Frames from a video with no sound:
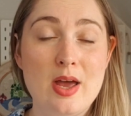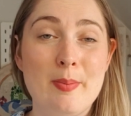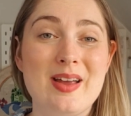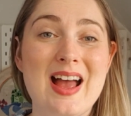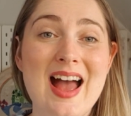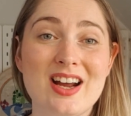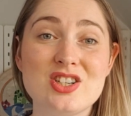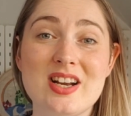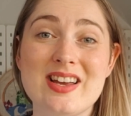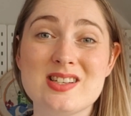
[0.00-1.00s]
but it
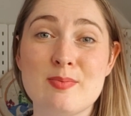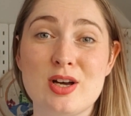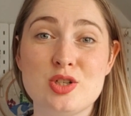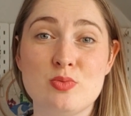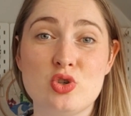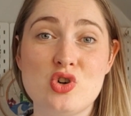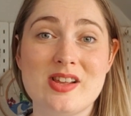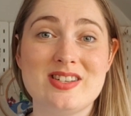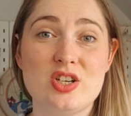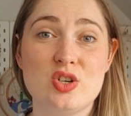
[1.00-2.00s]
actually is a much more
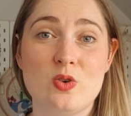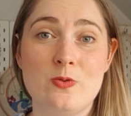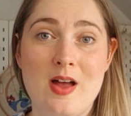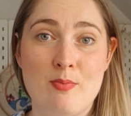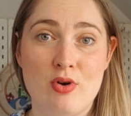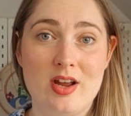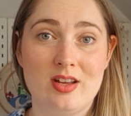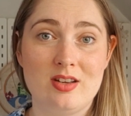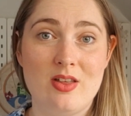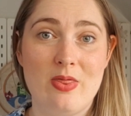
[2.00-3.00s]
transitional
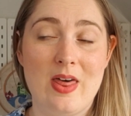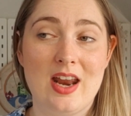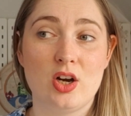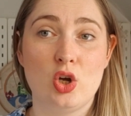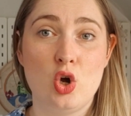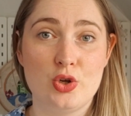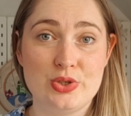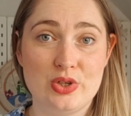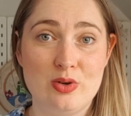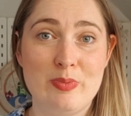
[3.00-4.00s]
fabric than
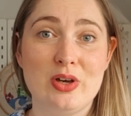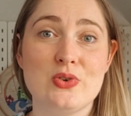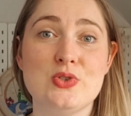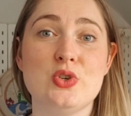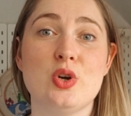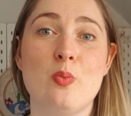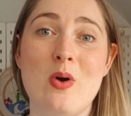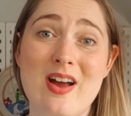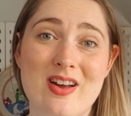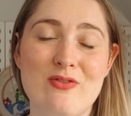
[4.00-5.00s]
cotton, because you can
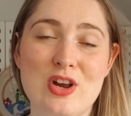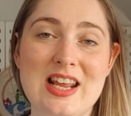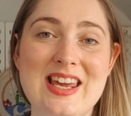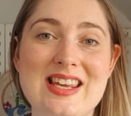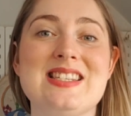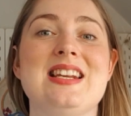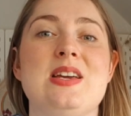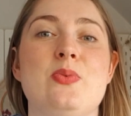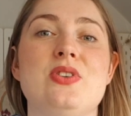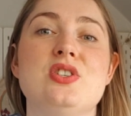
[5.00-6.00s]
wear it really
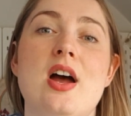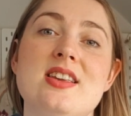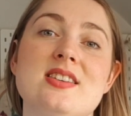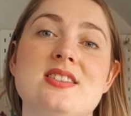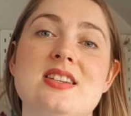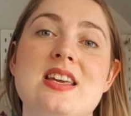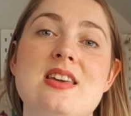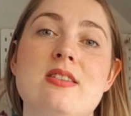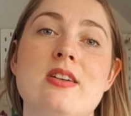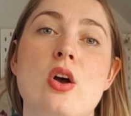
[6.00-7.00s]
easily with tights
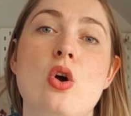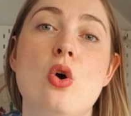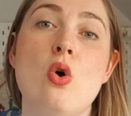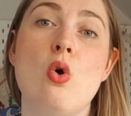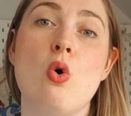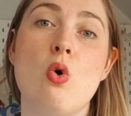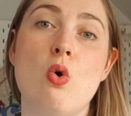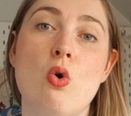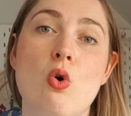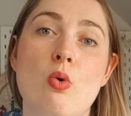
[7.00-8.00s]
underneath
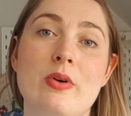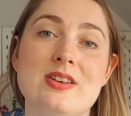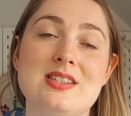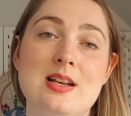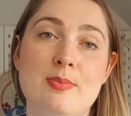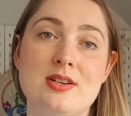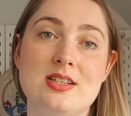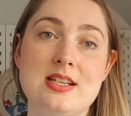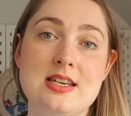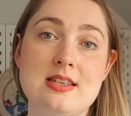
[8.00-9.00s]
or with a slip
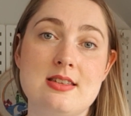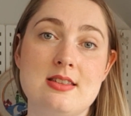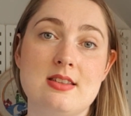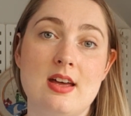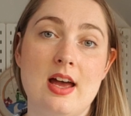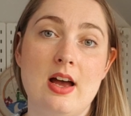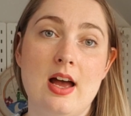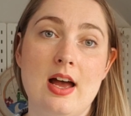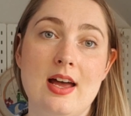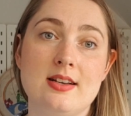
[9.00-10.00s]
underneath,
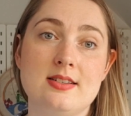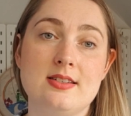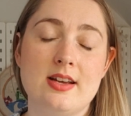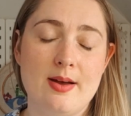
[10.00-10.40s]
and